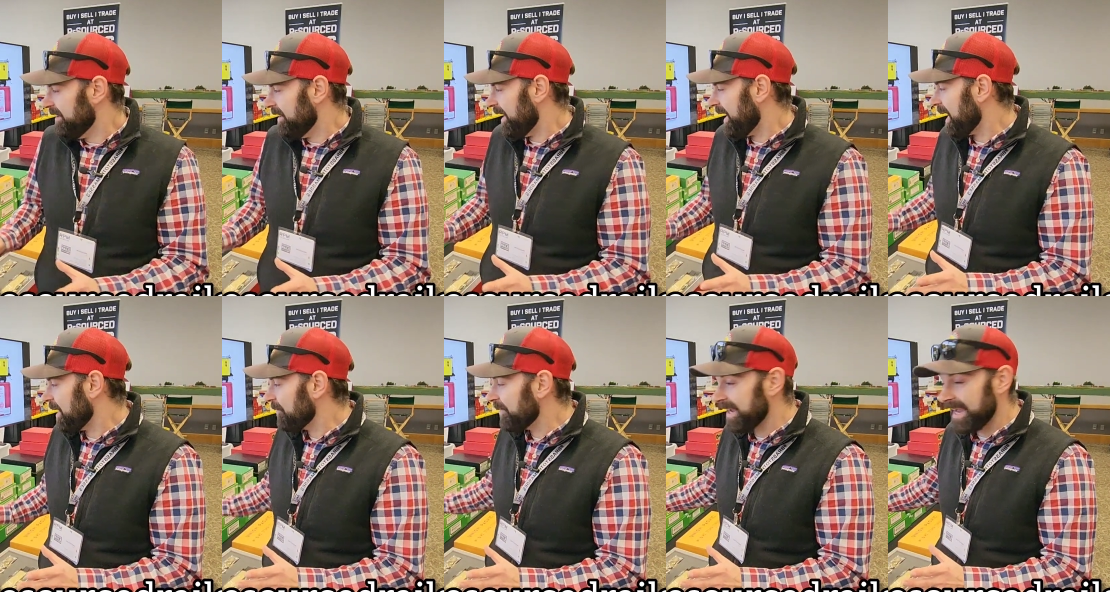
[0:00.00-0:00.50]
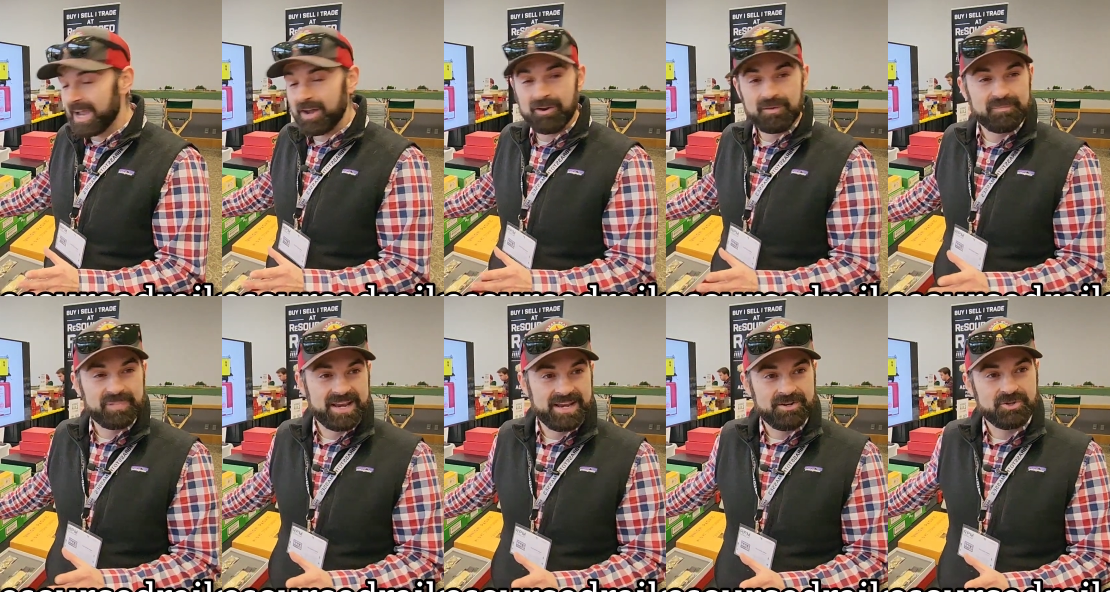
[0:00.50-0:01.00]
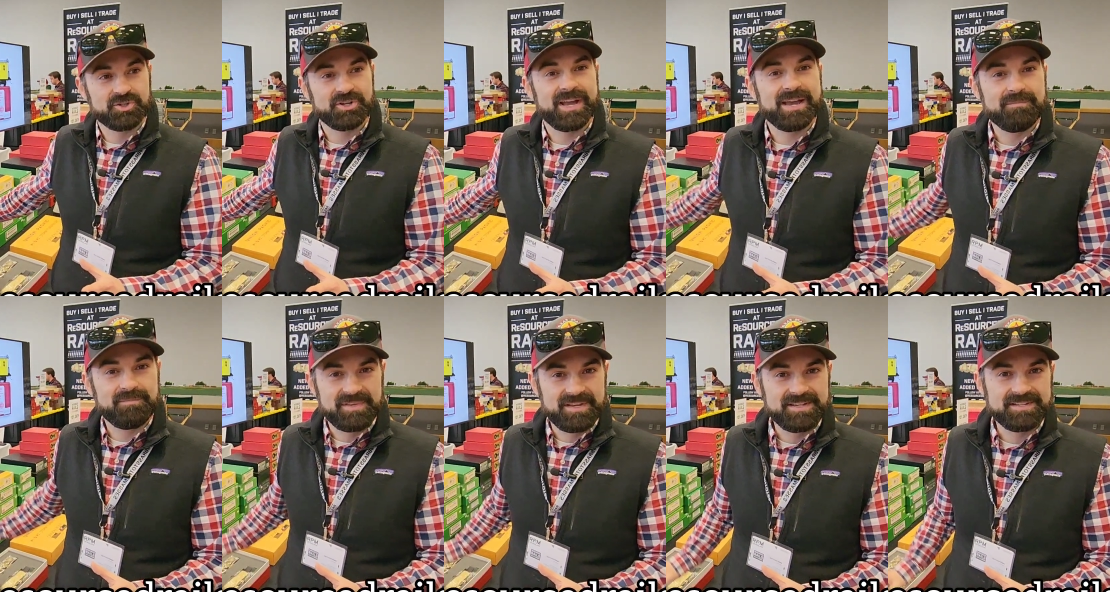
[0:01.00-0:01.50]
Hiring out a paint
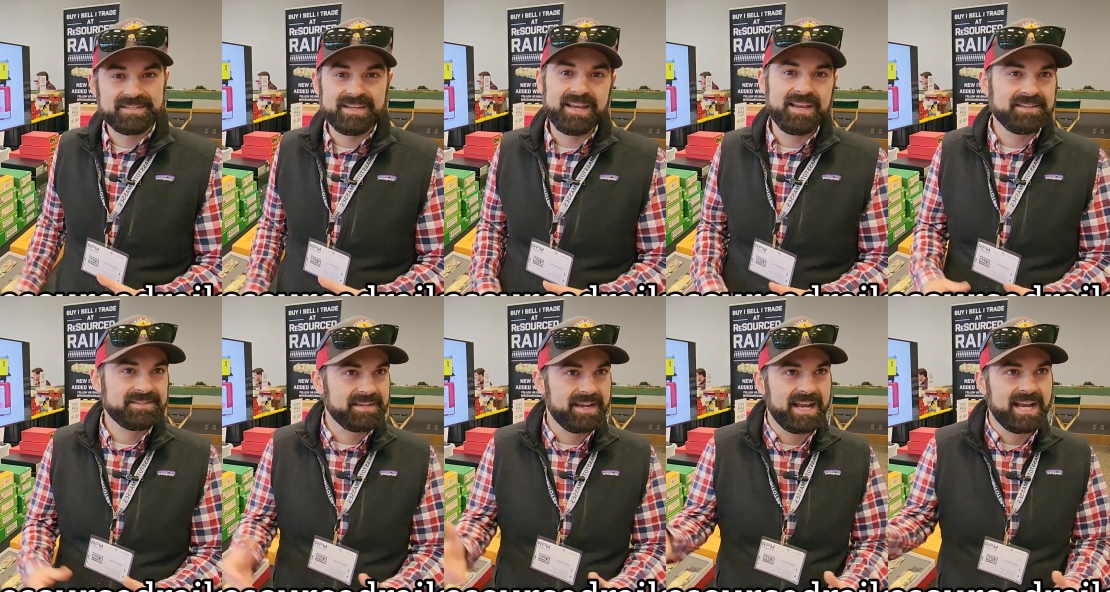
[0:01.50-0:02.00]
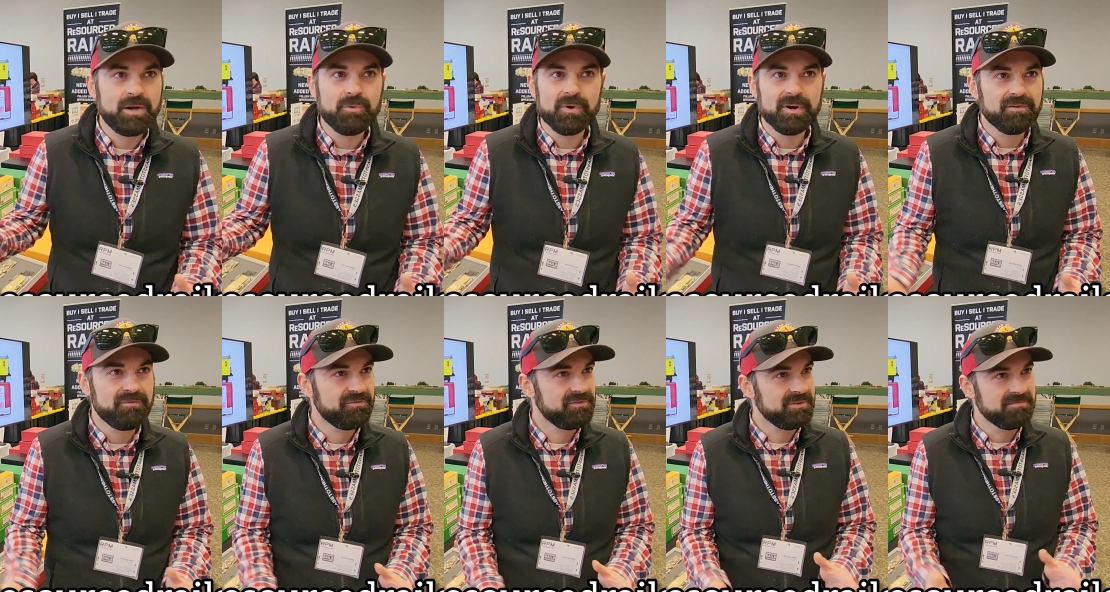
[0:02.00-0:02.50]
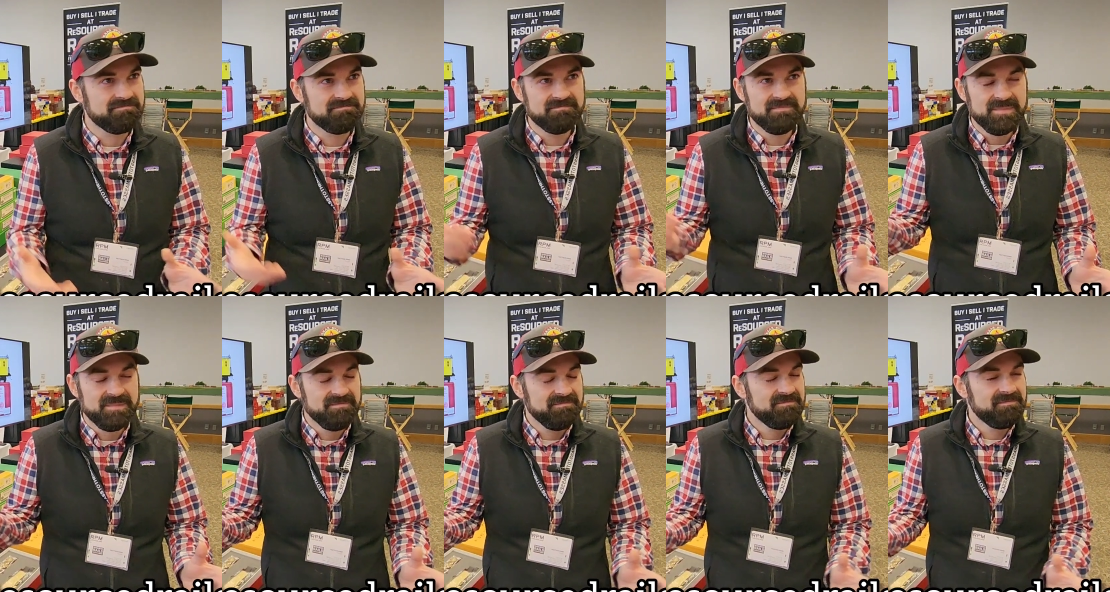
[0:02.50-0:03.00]
job these days, anywhere from
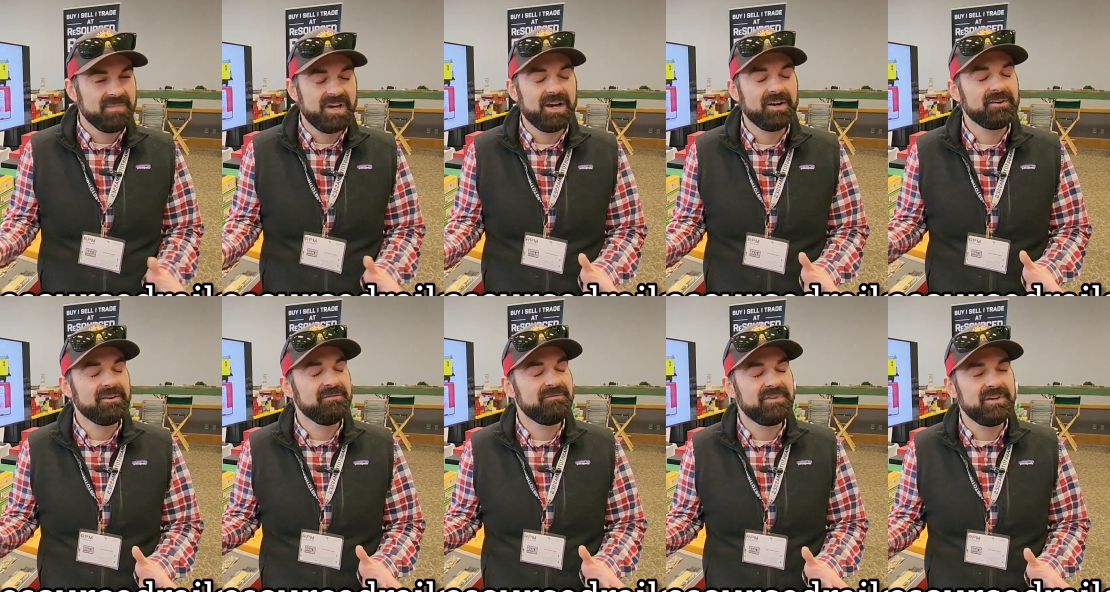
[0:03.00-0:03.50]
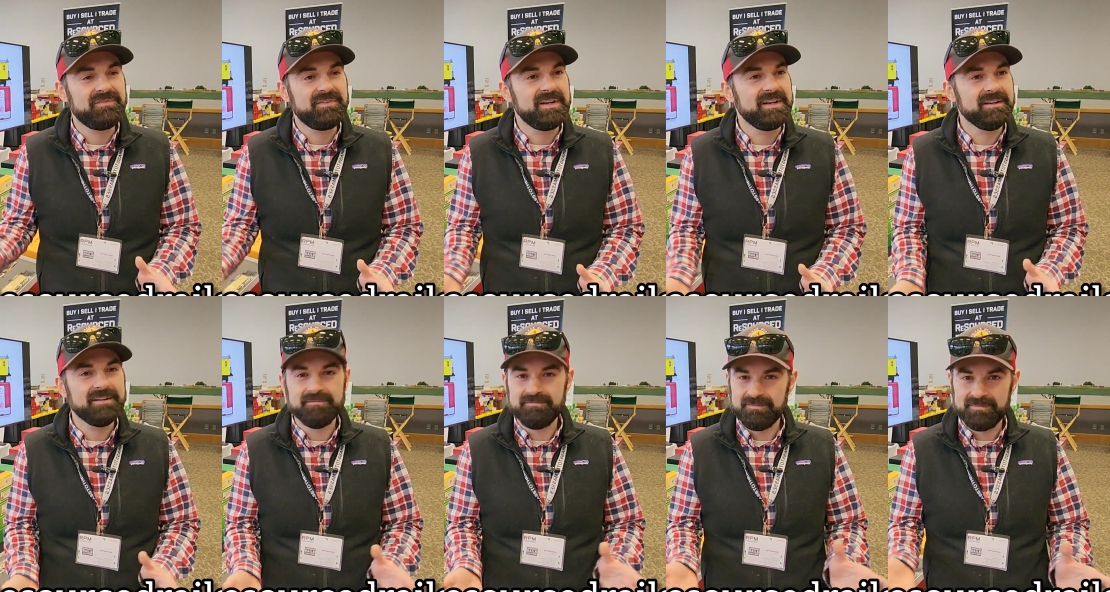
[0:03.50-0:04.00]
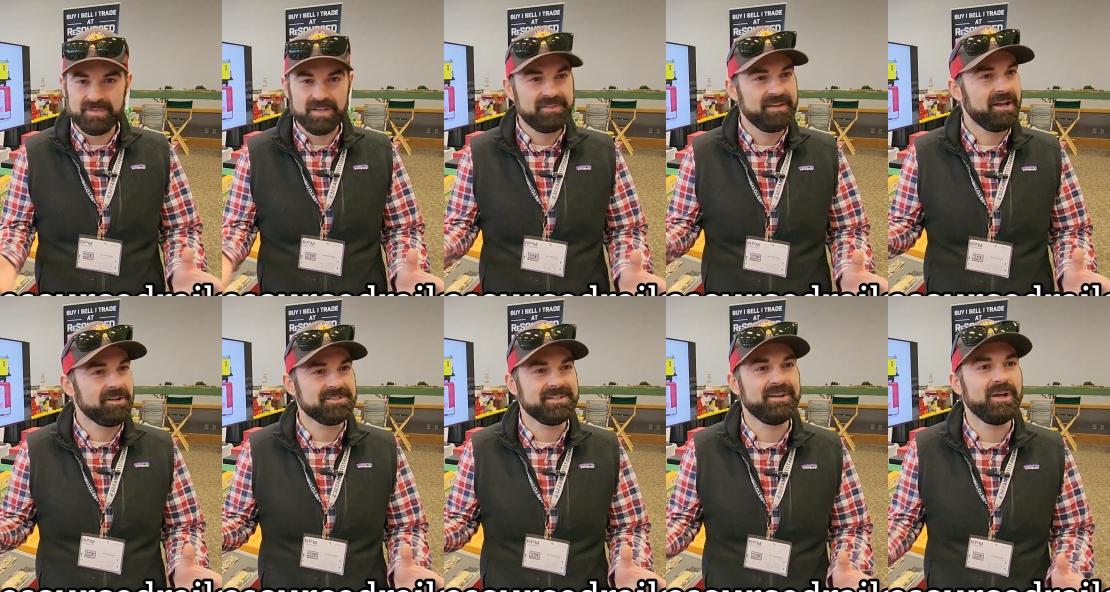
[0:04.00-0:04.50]
one hundred fifty to one
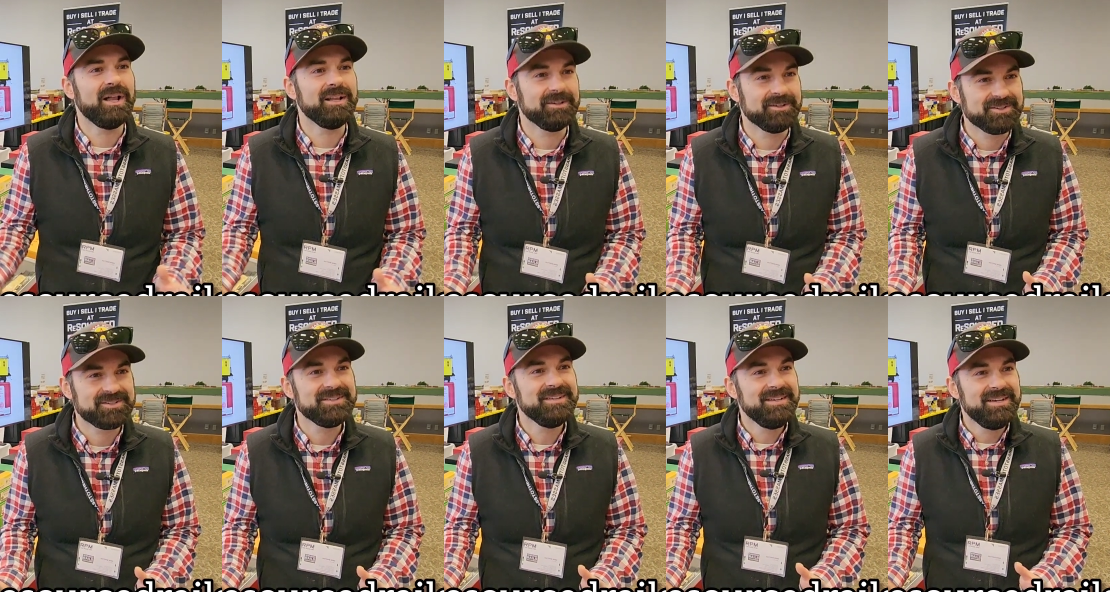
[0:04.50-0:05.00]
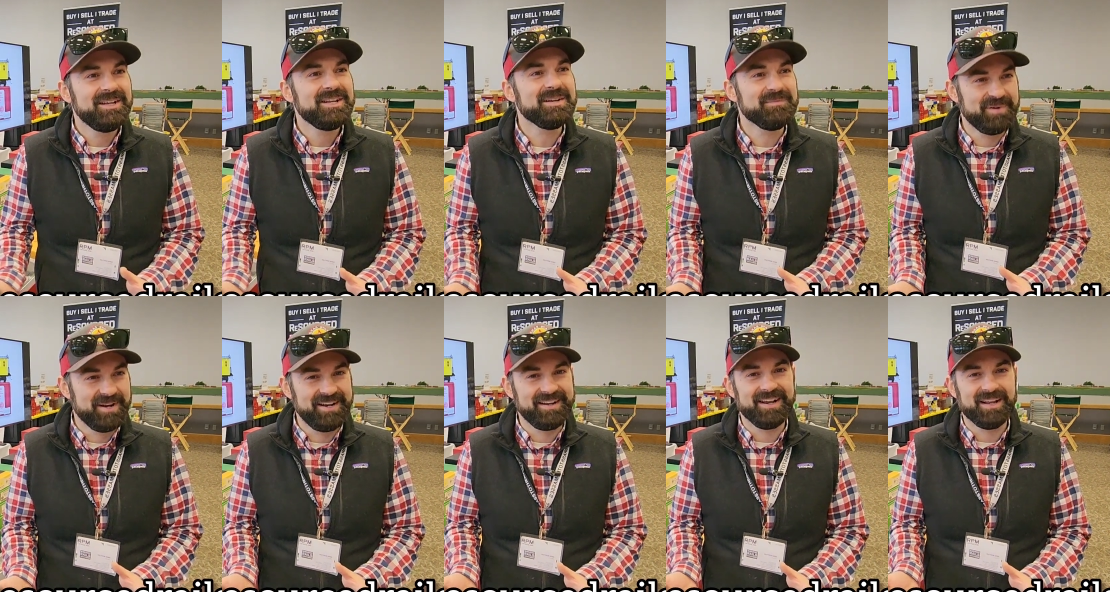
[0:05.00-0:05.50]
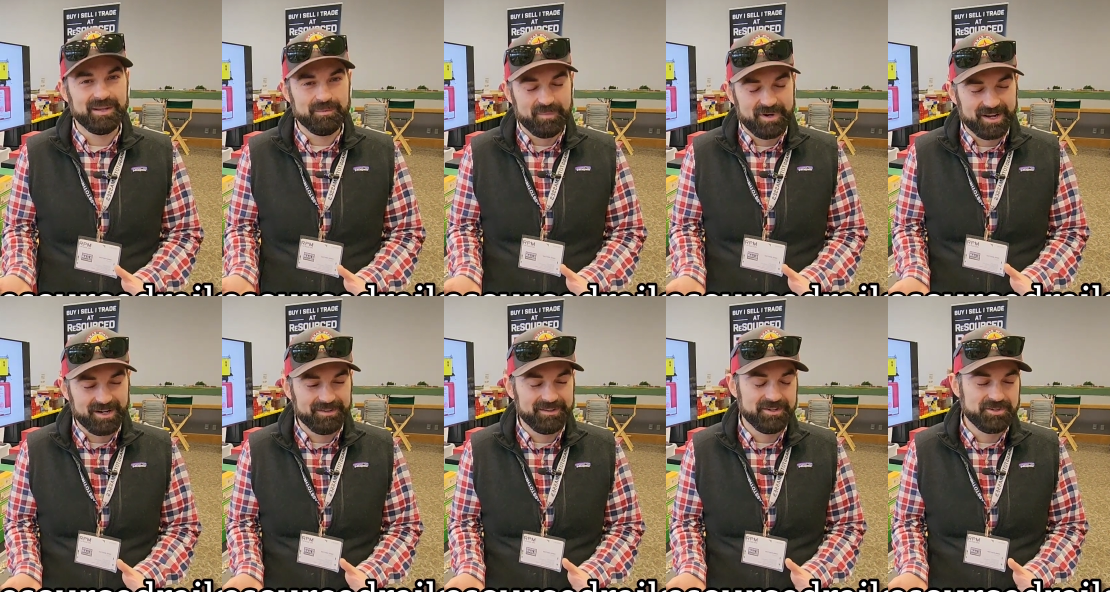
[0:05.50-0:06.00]
thousand dollars, depending on the
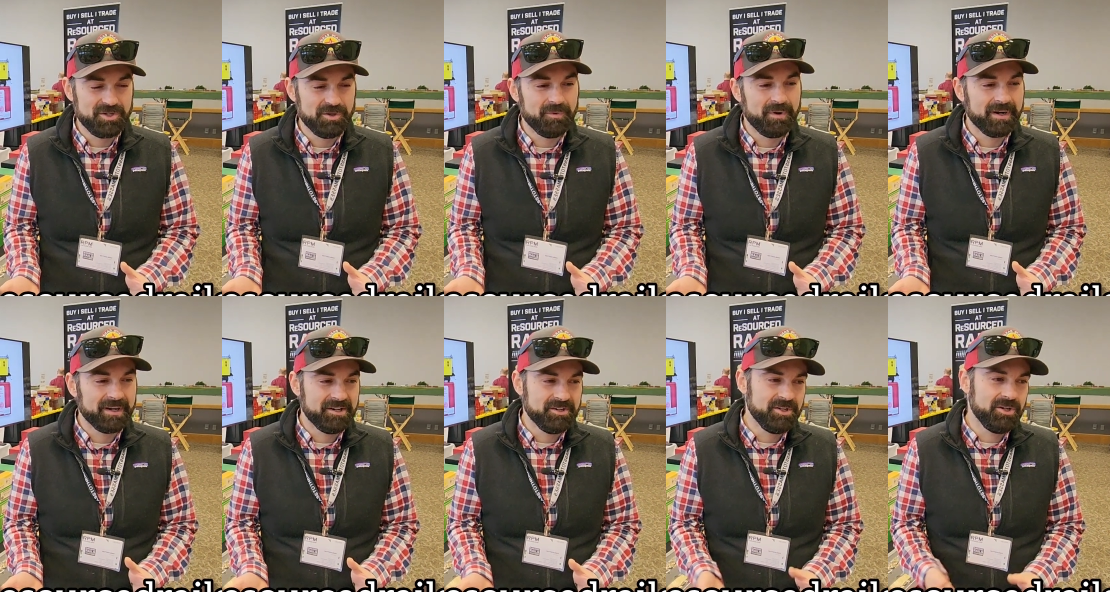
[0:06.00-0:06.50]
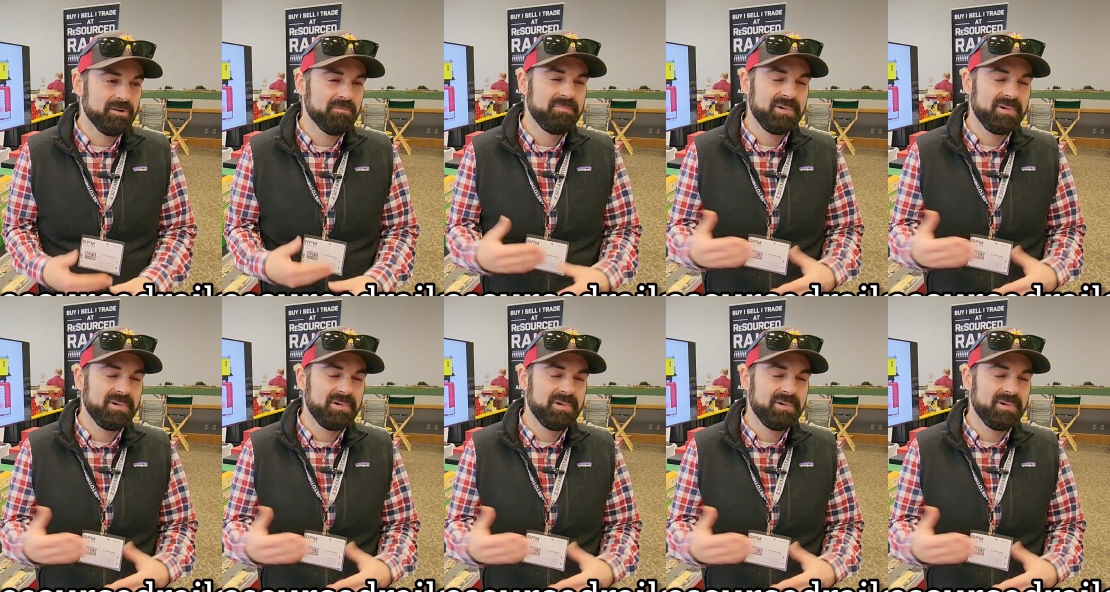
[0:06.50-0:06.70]
model that you want to do.